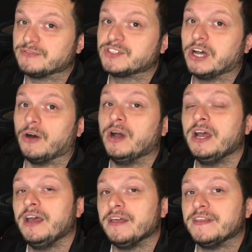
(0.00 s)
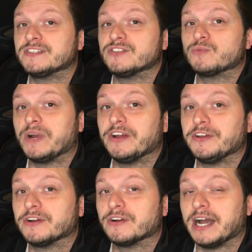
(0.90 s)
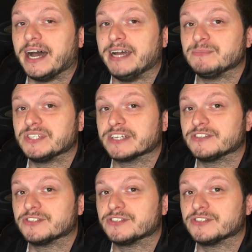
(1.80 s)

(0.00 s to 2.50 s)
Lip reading: So this is where your M6 is